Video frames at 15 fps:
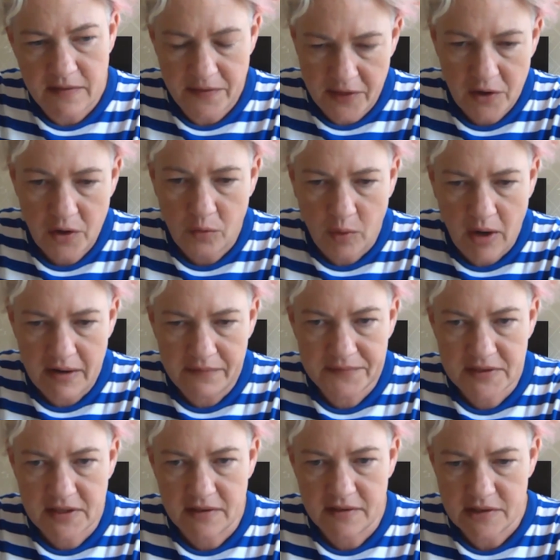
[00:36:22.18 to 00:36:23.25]

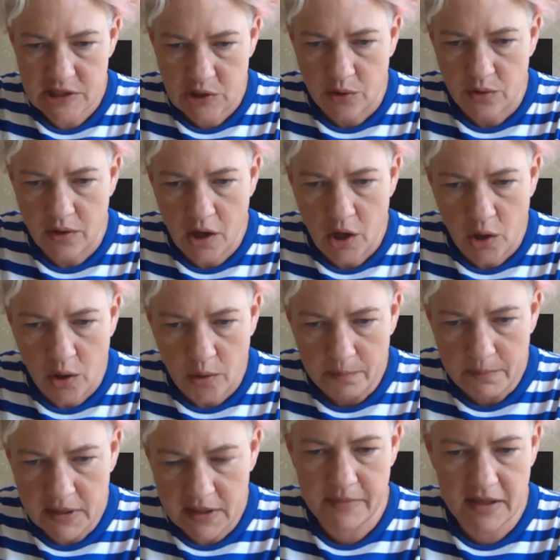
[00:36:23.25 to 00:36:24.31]

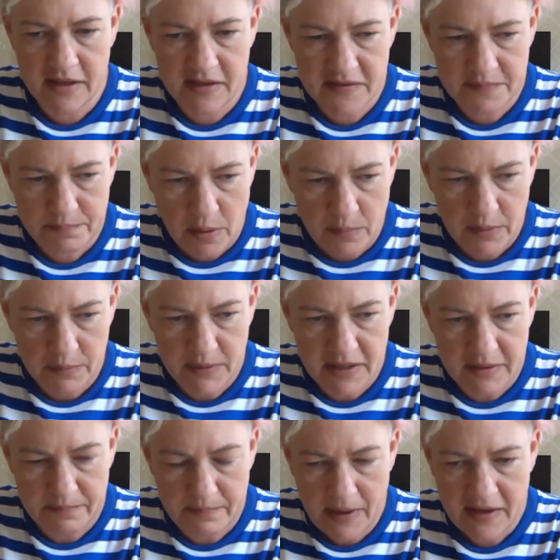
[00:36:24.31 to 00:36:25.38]
Thegrafter.com is
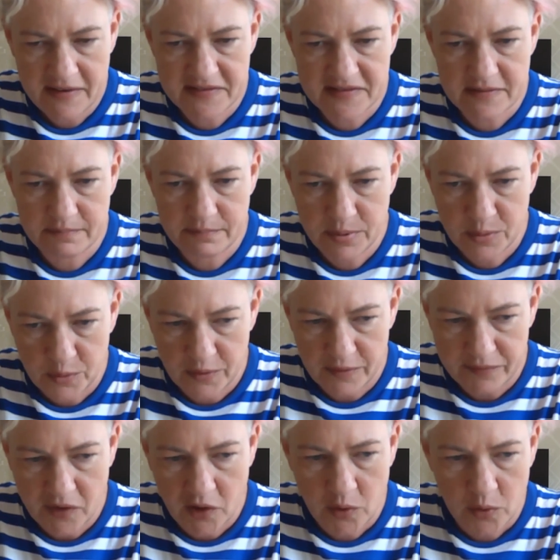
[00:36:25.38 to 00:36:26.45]
probably best port of
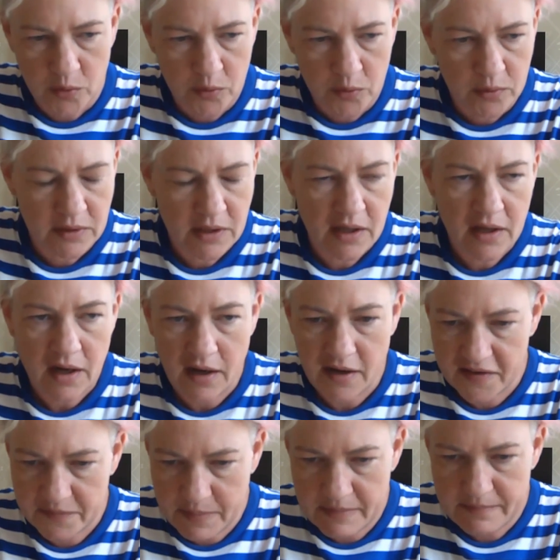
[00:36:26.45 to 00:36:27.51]
call. I
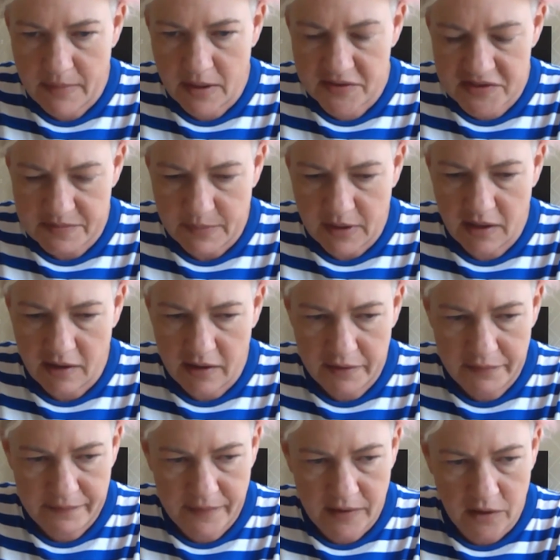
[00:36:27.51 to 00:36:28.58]
spend most of my life
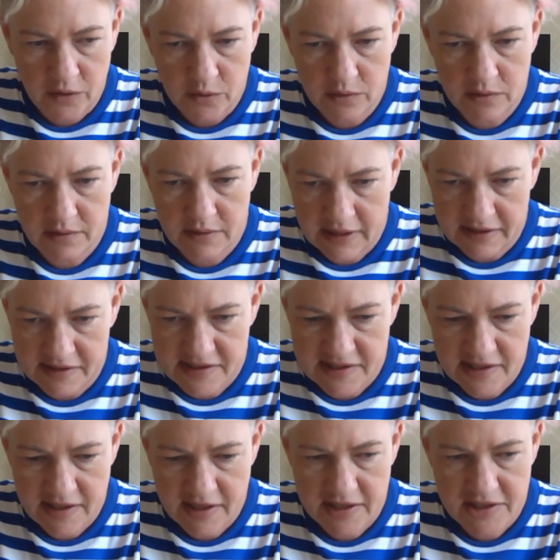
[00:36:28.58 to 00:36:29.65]
on
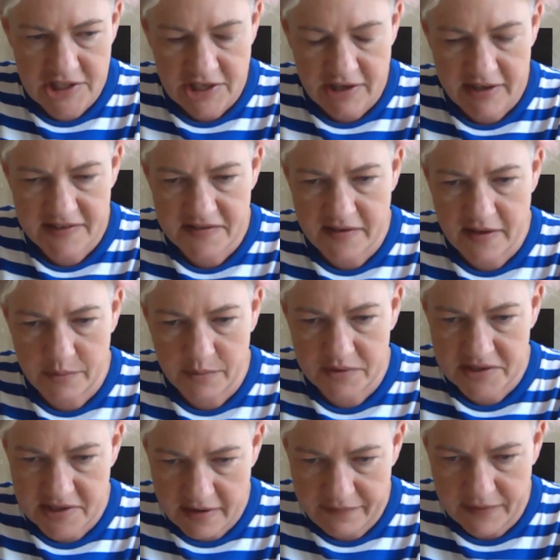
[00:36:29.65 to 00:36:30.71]
LinkedIn, AJ, so they will
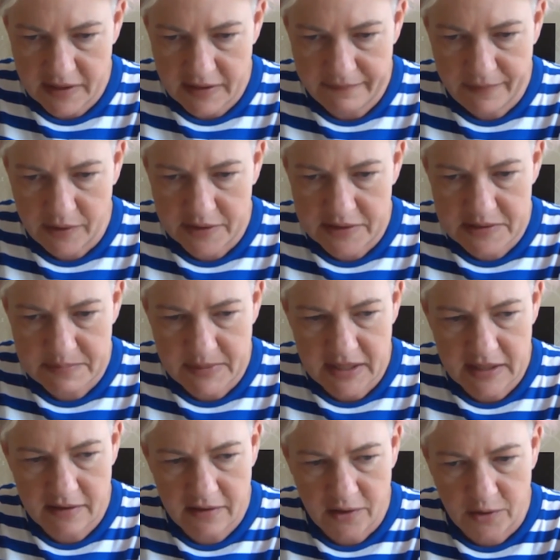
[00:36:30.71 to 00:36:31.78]
definitely find
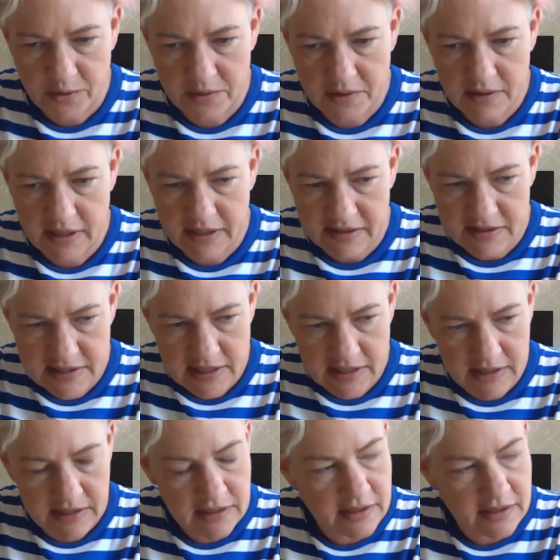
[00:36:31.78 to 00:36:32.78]
me on LinkedIn.